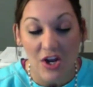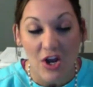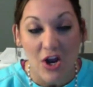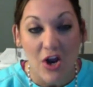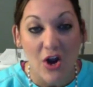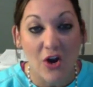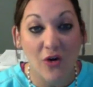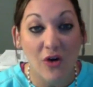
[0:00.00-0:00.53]

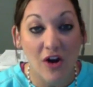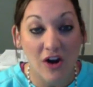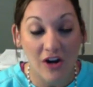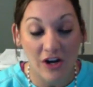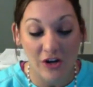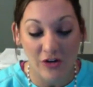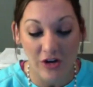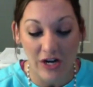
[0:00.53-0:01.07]
or our
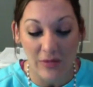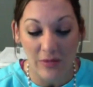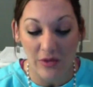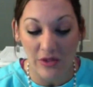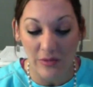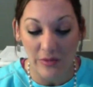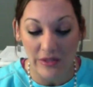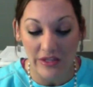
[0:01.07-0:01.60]
incredible
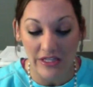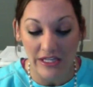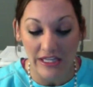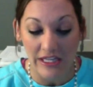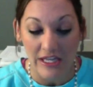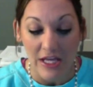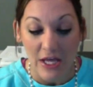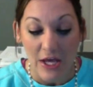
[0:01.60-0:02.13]

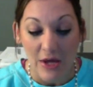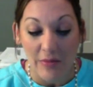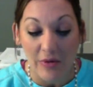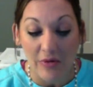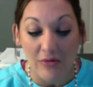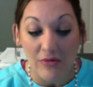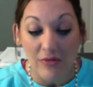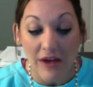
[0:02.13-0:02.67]
ability, but
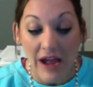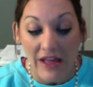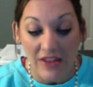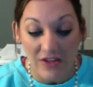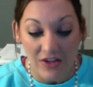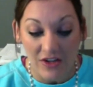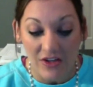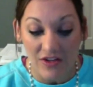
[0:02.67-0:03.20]

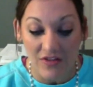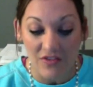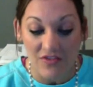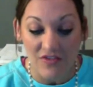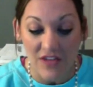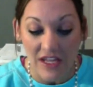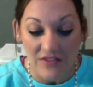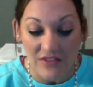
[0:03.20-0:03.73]
rather the
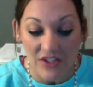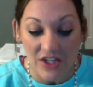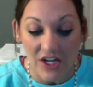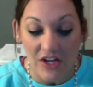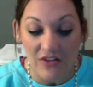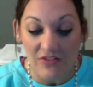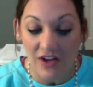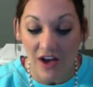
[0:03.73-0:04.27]
favor
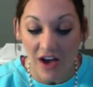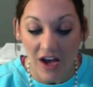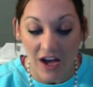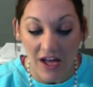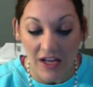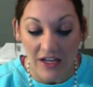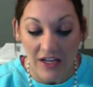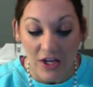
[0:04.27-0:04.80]
of
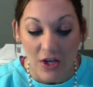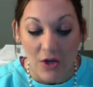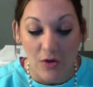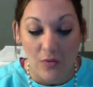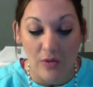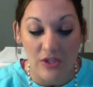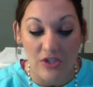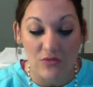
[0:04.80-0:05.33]
God,
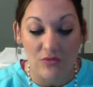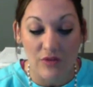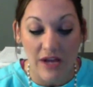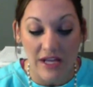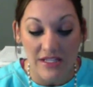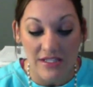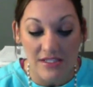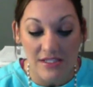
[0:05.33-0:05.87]
which
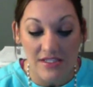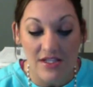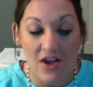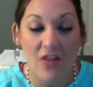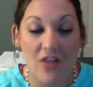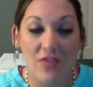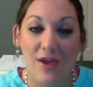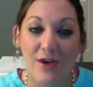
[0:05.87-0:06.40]
rests
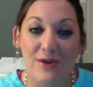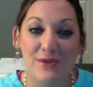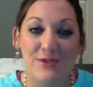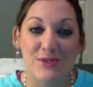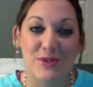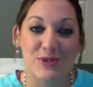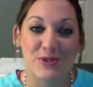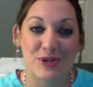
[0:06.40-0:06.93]
on those
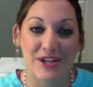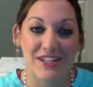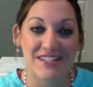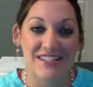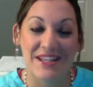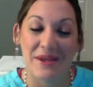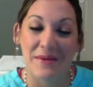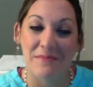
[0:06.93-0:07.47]
who
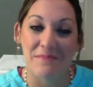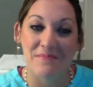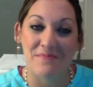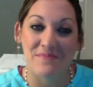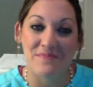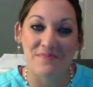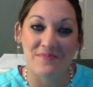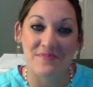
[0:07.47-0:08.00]
trust him.
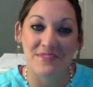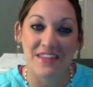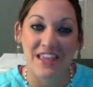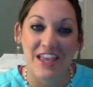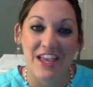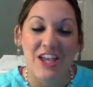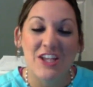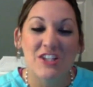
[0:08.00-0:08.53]

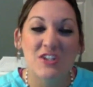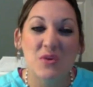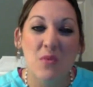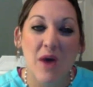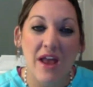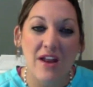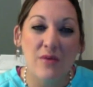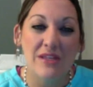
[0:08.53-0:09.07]
So why
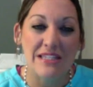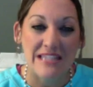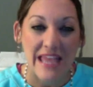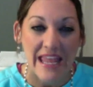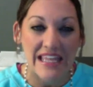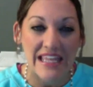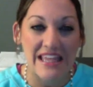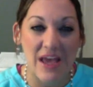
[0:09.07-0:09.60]
don't we
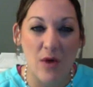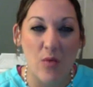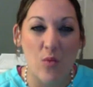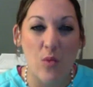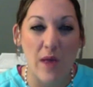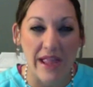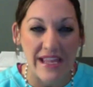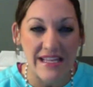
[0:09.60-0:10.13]
take that
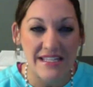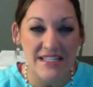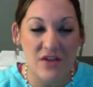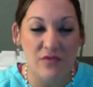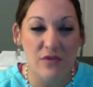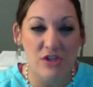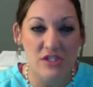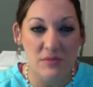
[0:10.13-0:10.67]
weight
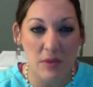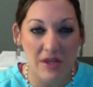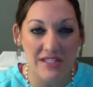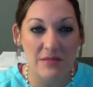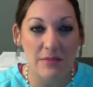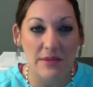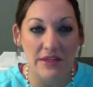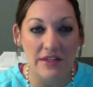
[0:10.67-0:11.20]
of
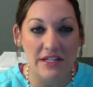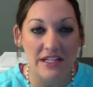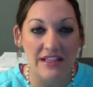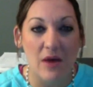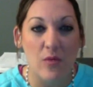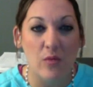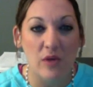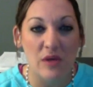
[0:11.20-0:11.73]
responsibility
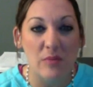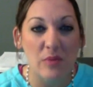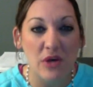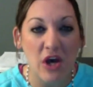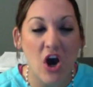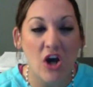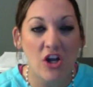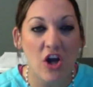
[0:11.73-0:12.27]
that we put
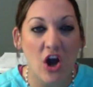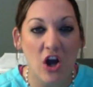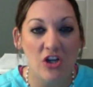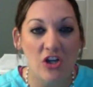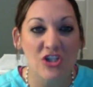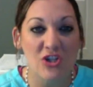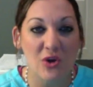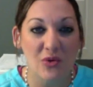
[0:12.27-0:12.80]
on our
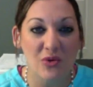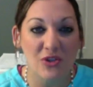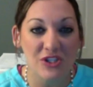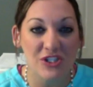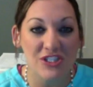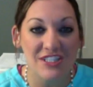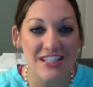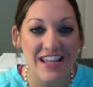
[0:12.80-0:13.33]

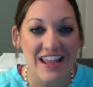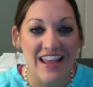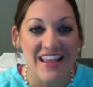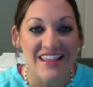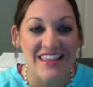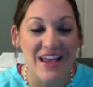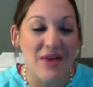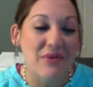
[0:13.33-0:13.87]
shoulders,
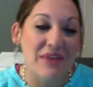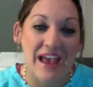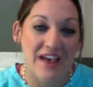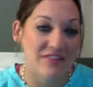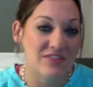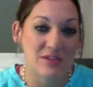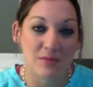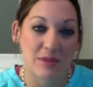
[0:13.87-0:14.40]
that we
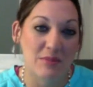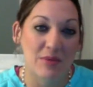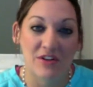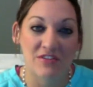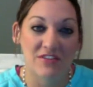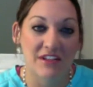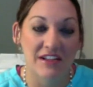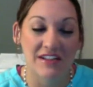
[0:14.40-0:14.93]
have to be
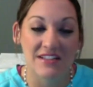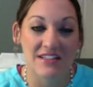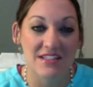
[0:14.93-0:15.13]
perfect?